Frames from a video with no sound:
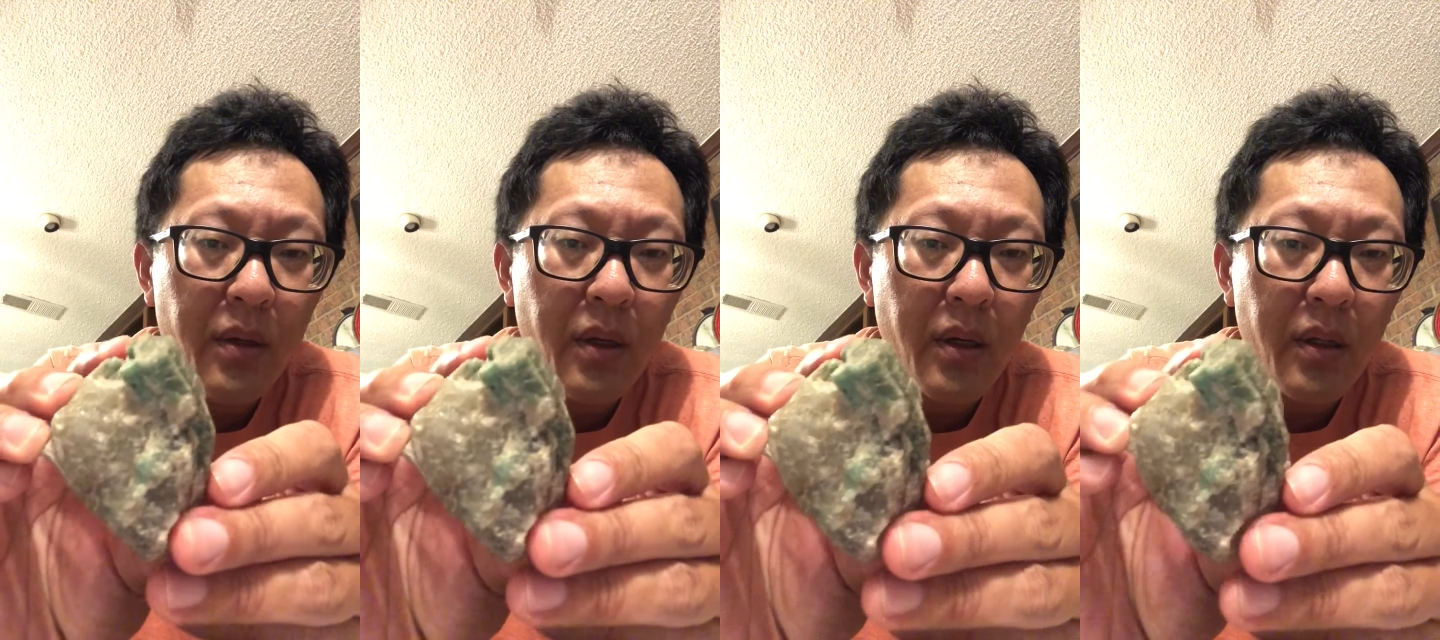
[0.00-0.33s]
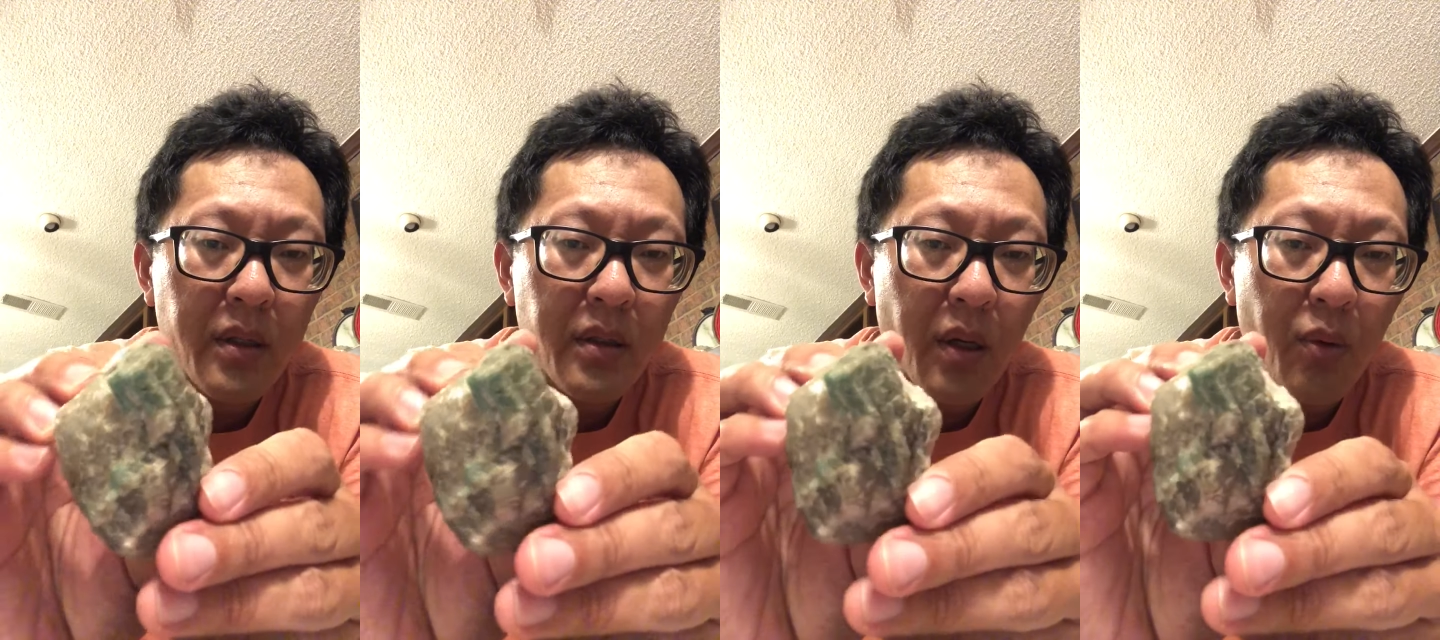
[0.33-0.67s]
and
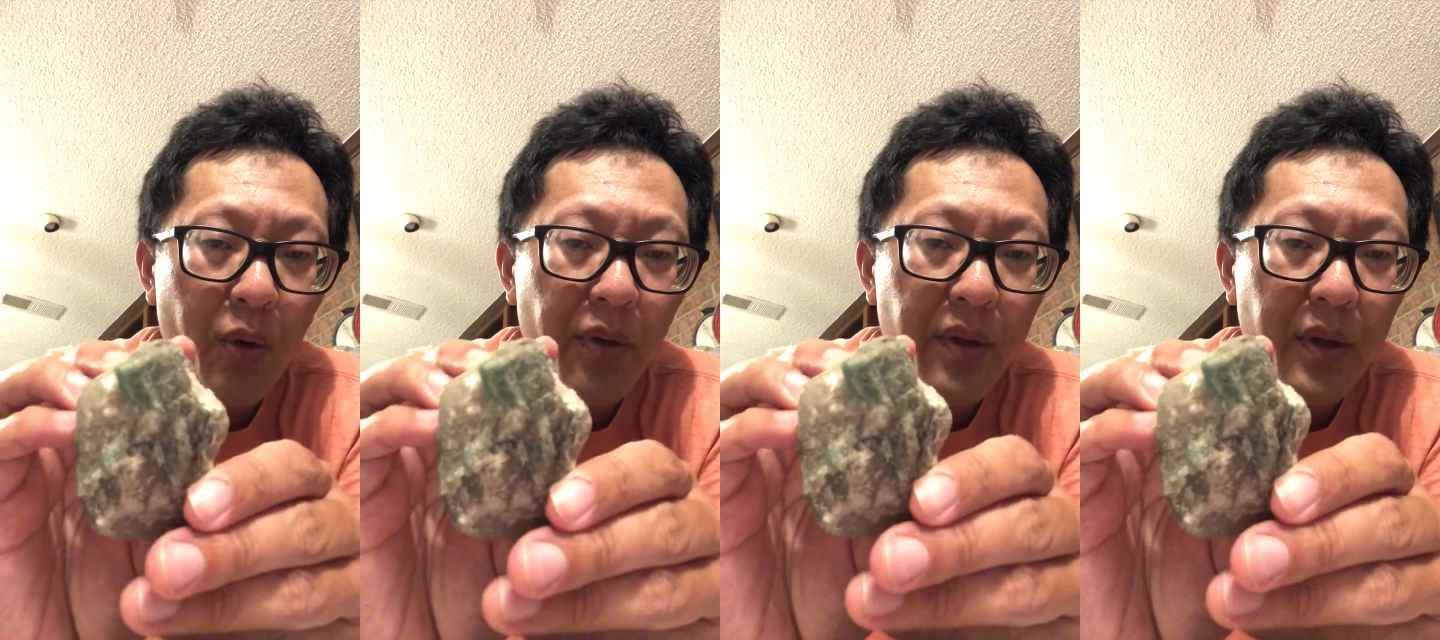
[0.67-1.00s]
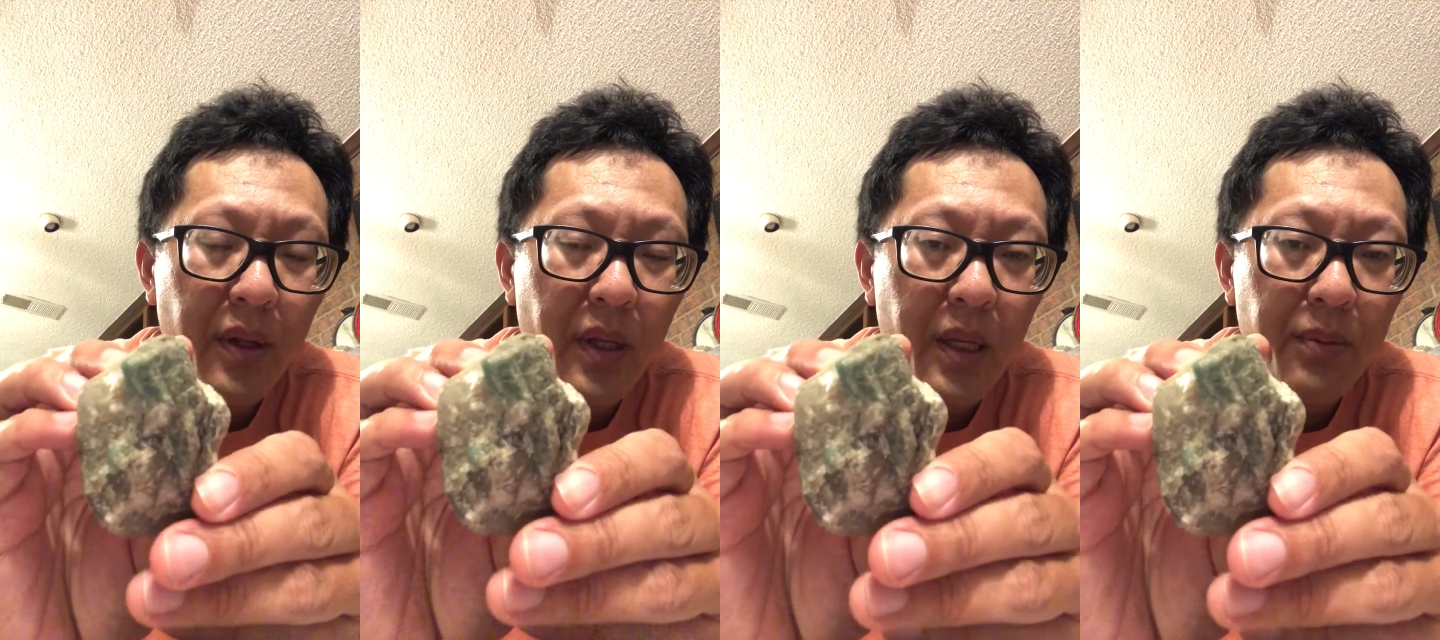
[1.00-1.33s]
it's not worth
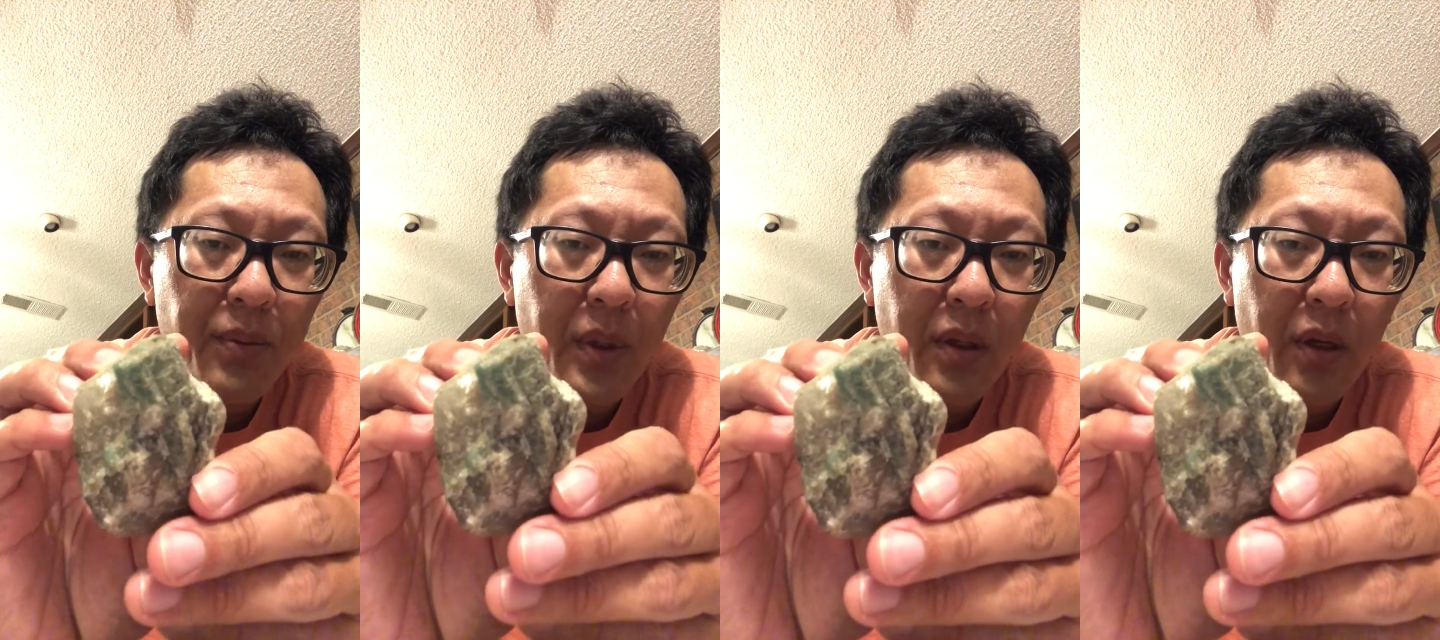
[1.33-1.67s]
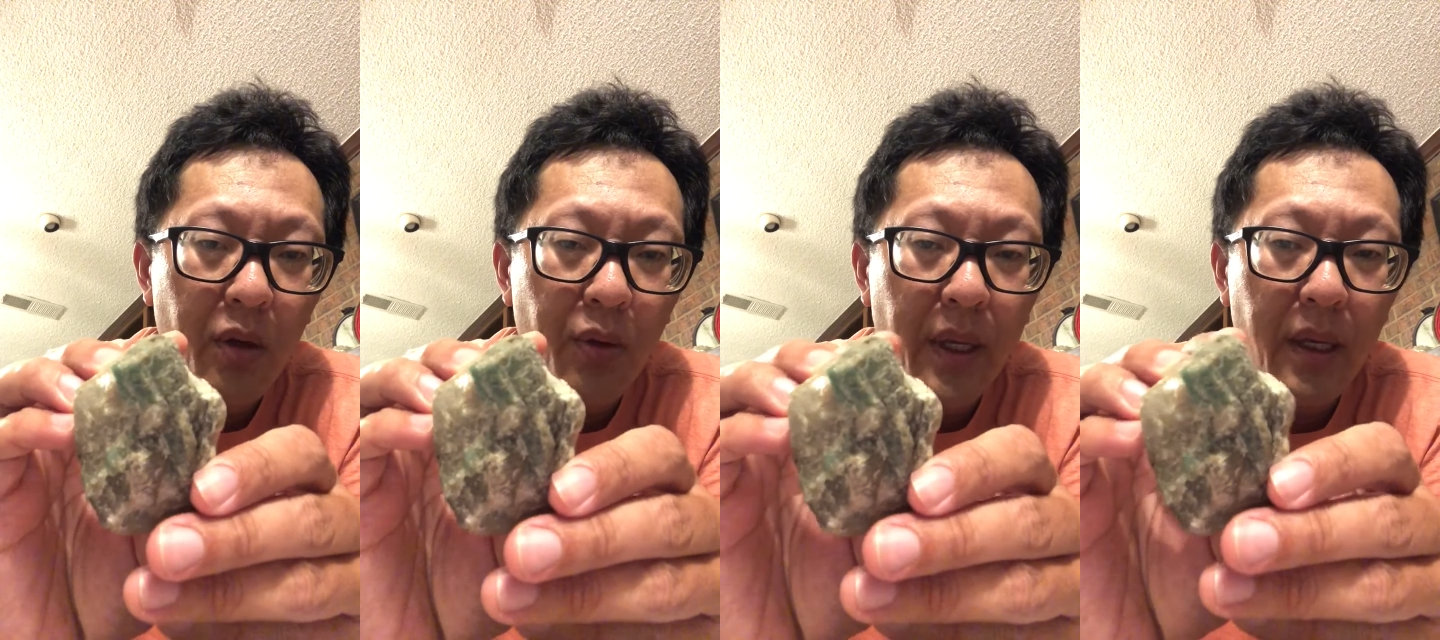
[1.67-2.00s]
anything, but they're
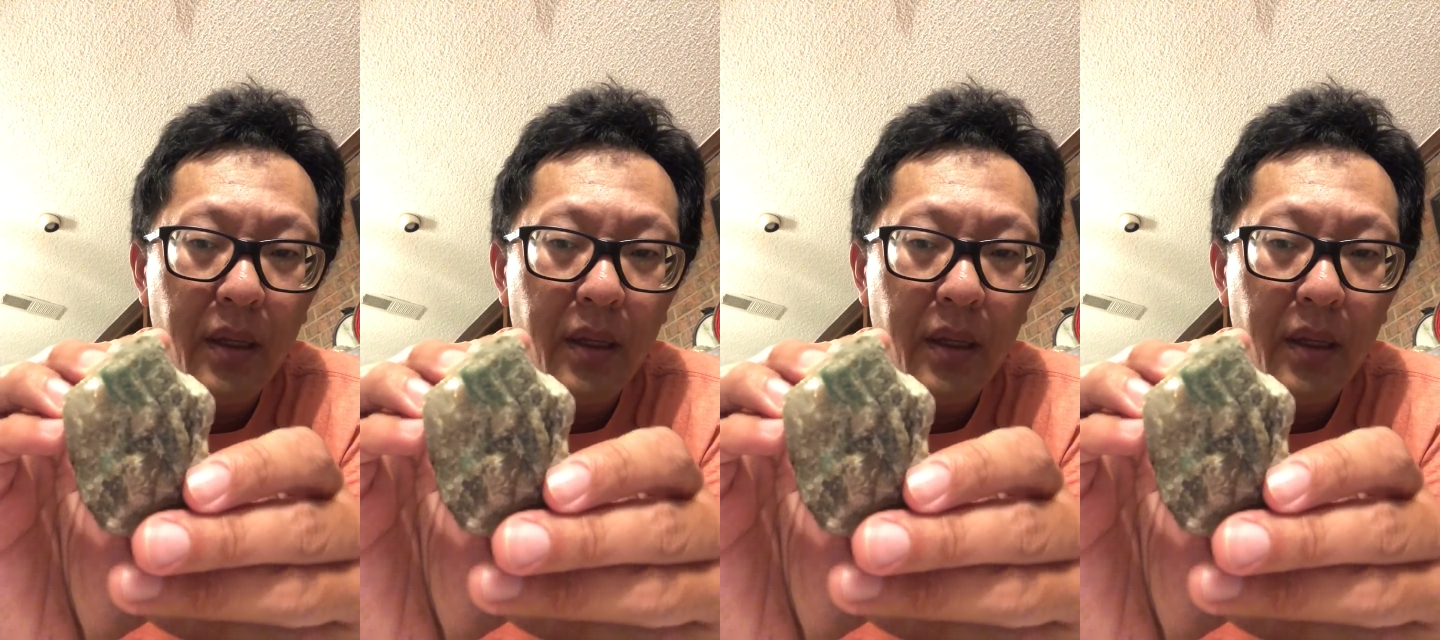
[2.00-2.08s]
green,